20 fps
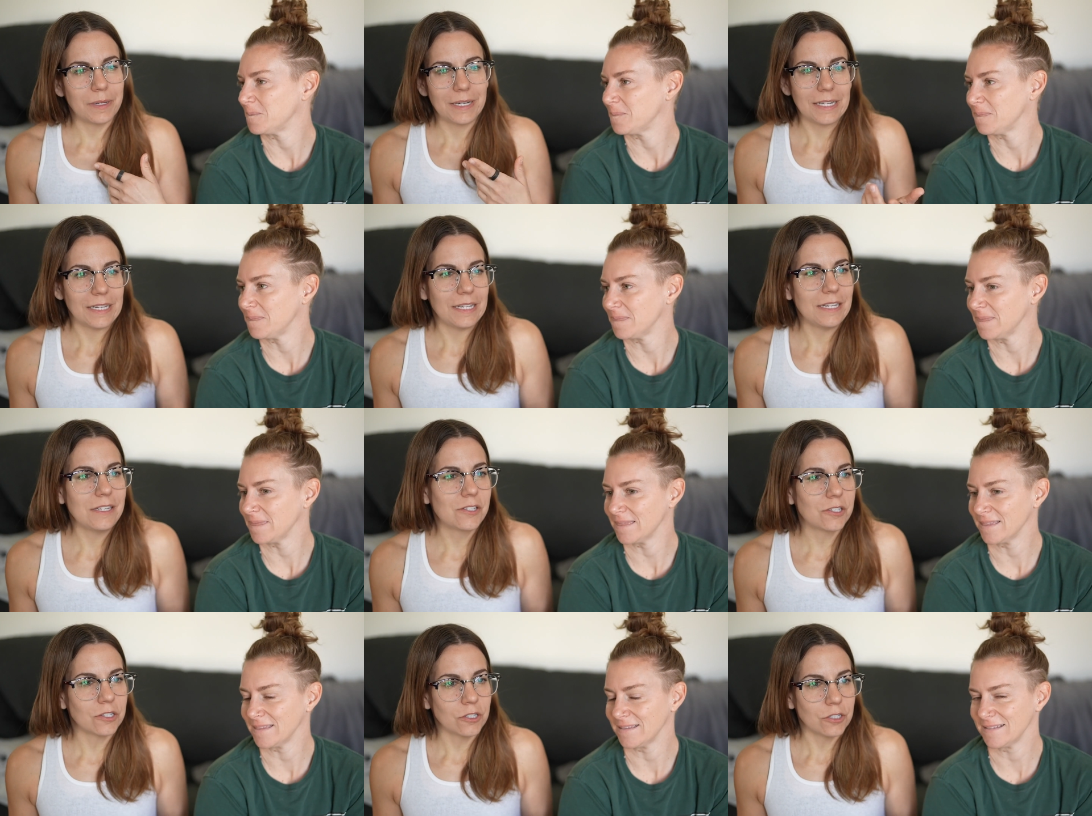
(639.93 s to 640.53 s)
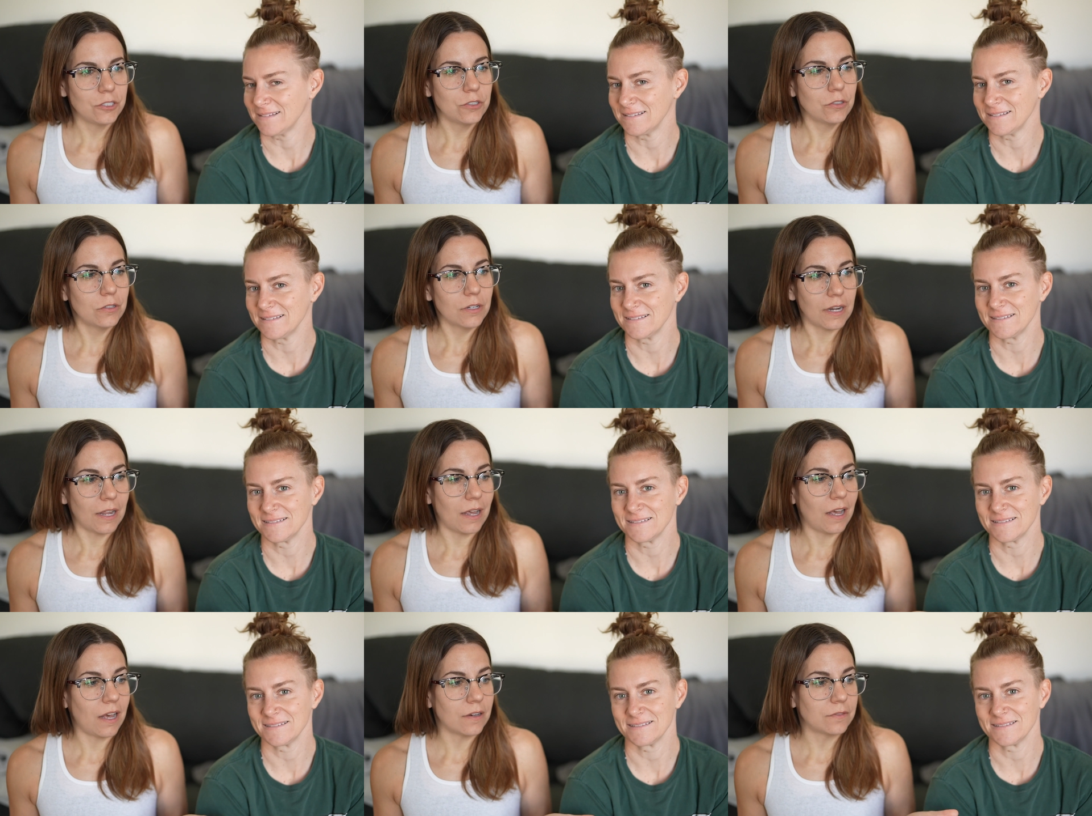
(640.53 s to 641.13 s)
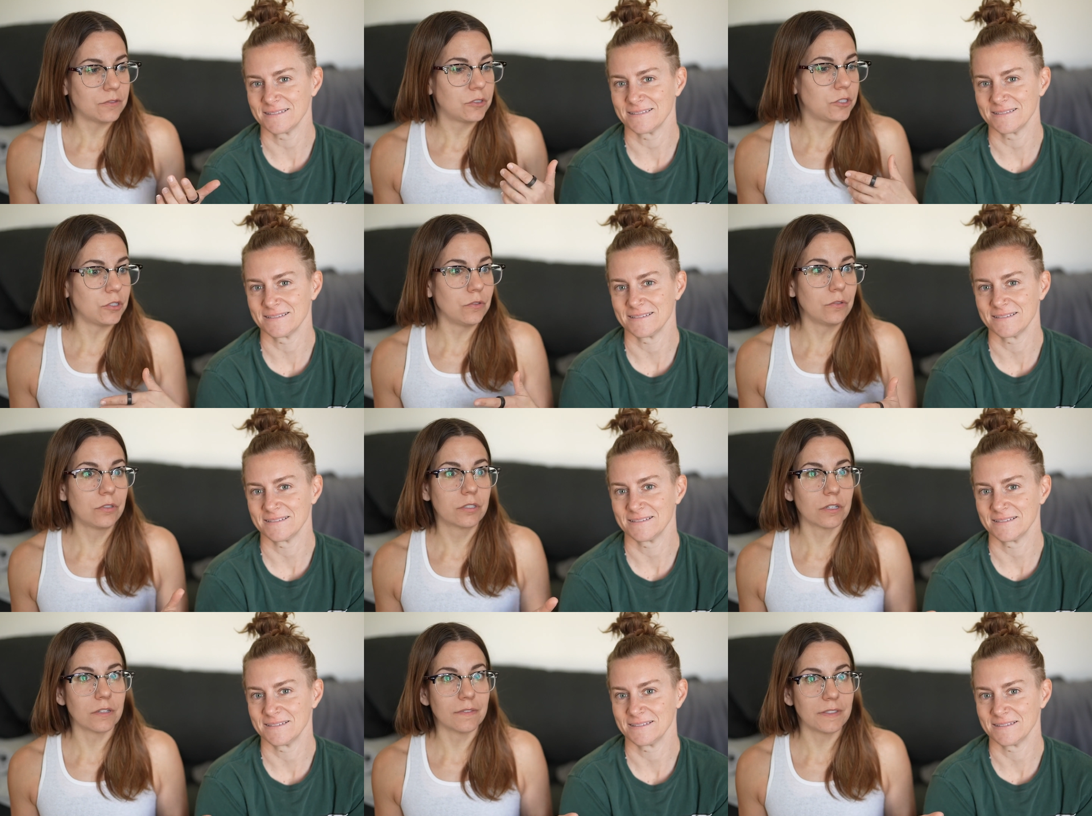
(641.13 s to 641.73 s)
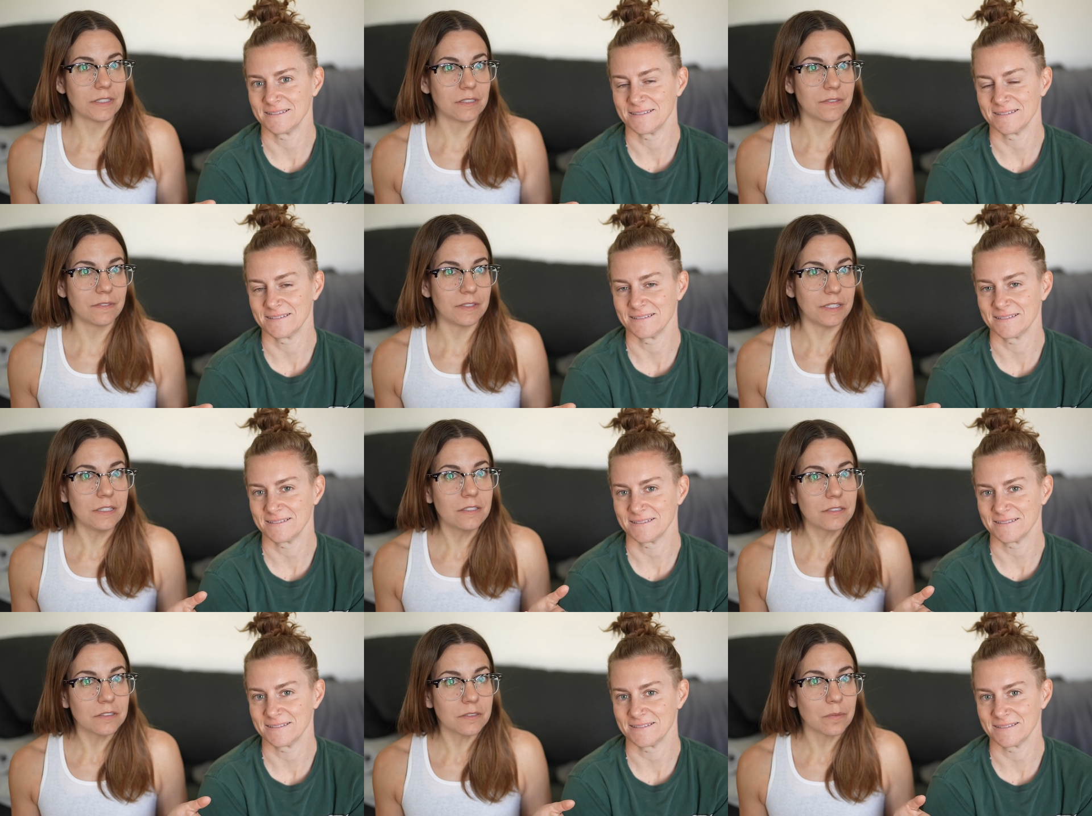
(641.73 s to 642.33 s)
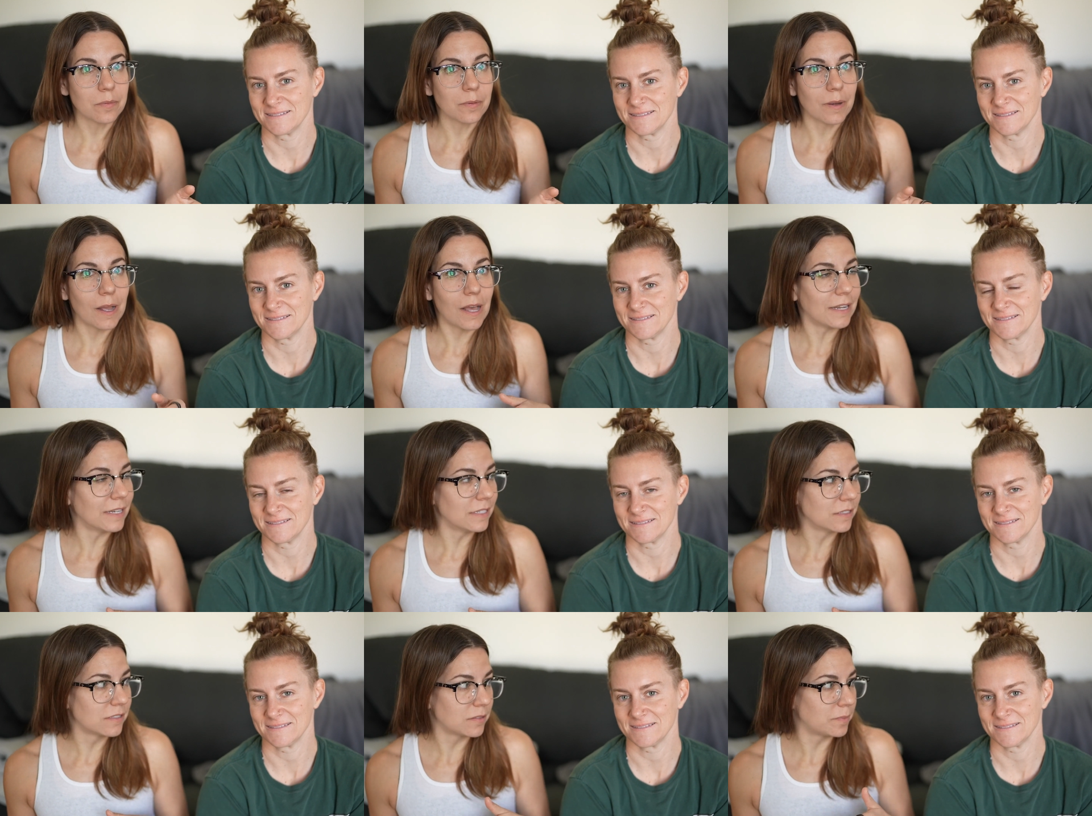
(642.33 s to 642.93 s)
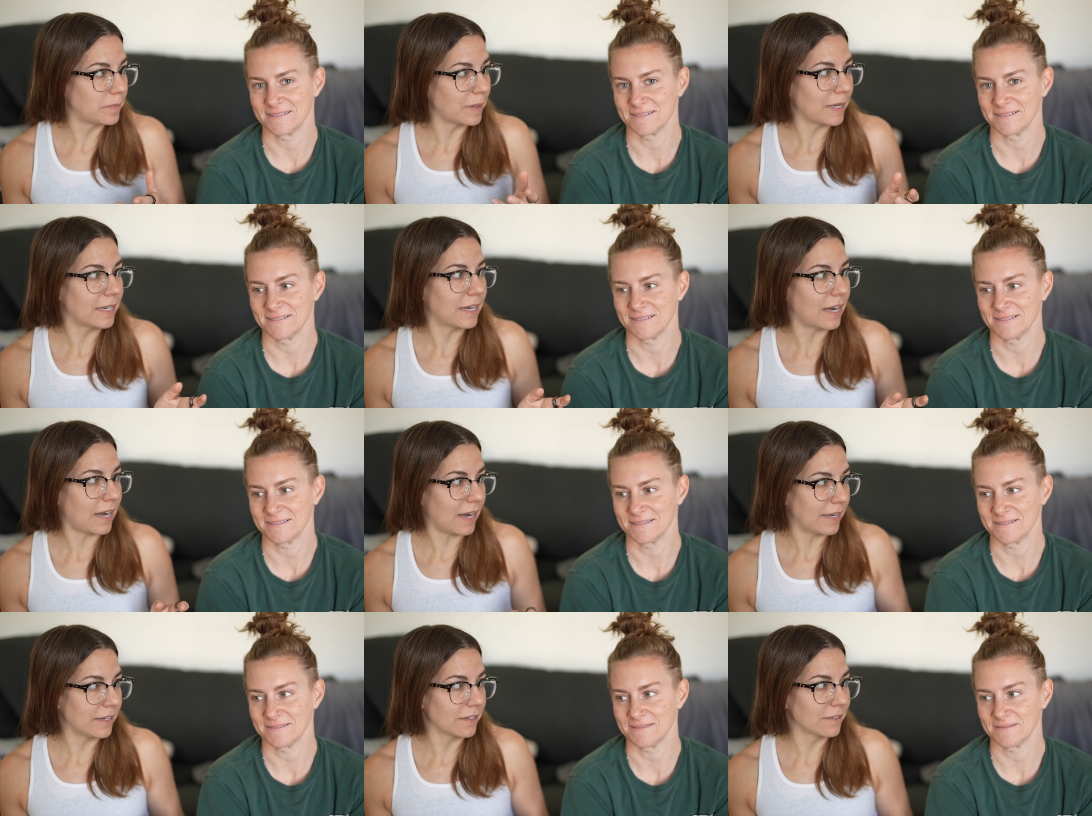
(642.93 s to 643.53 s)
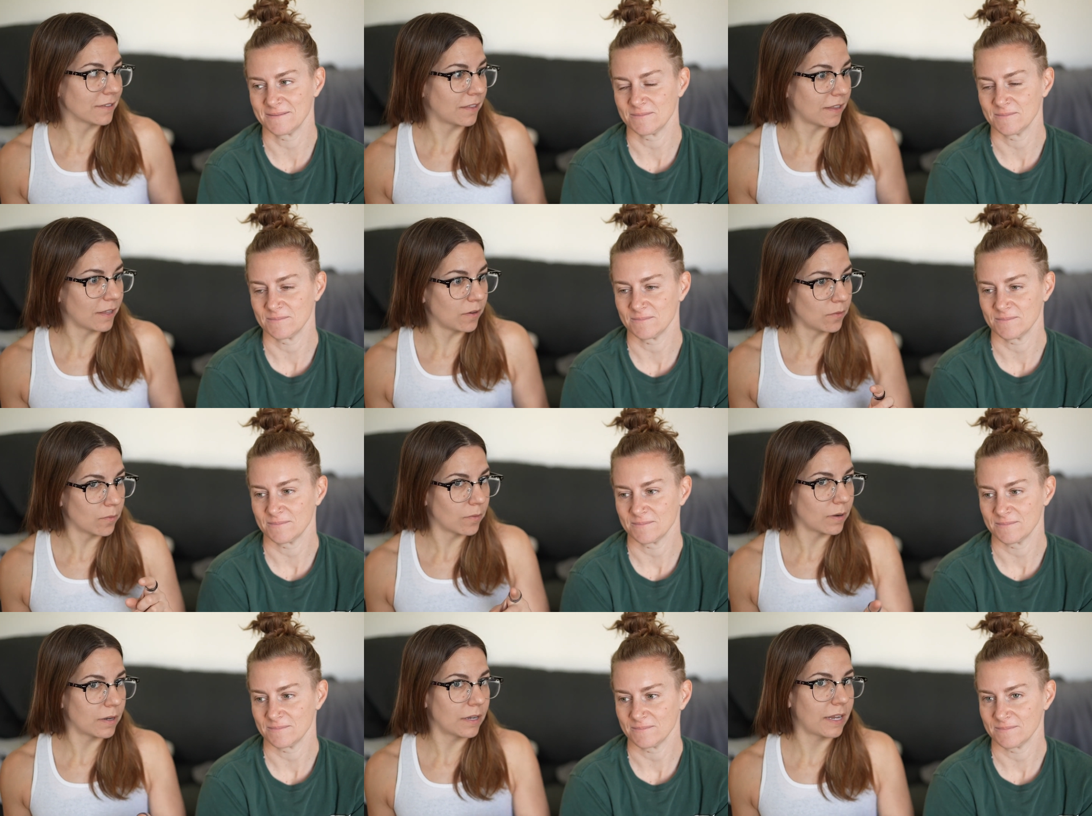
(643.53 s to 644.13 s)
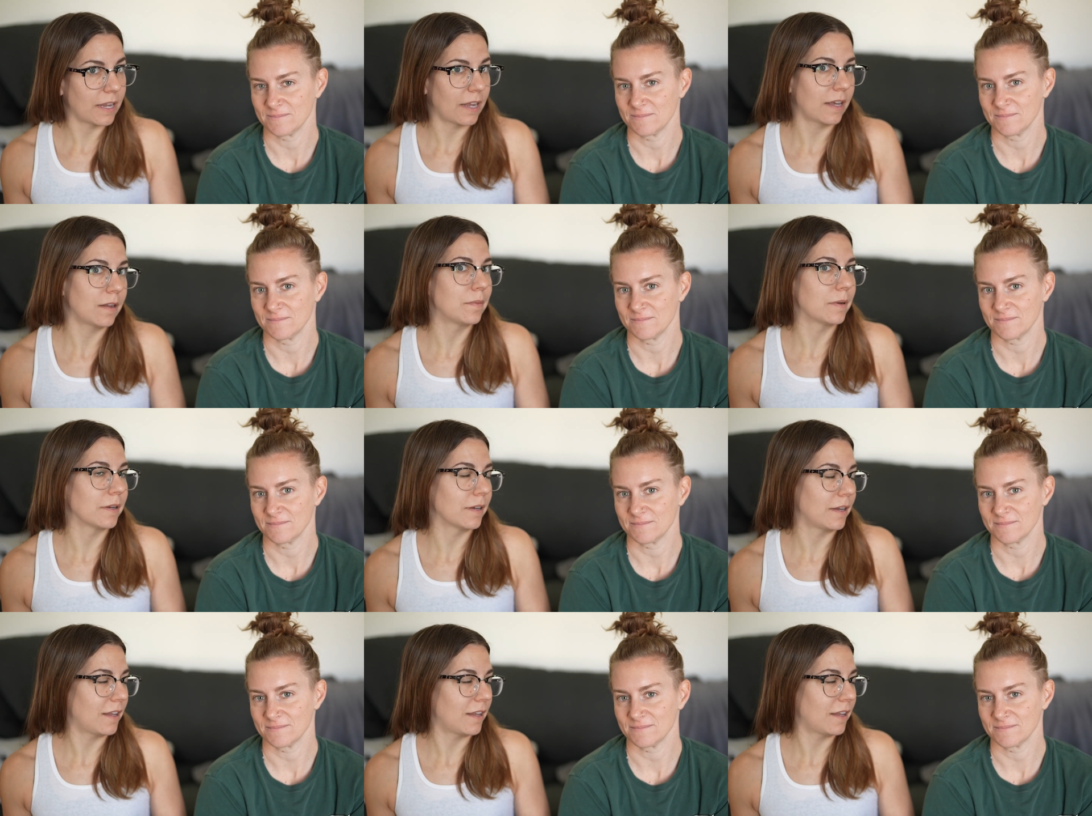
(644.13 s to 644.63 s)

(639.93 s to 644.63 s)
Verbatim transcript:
Speaker 1: But at Easter, you could have 2 servings of Easter bread and spike higher than 1 Cadbury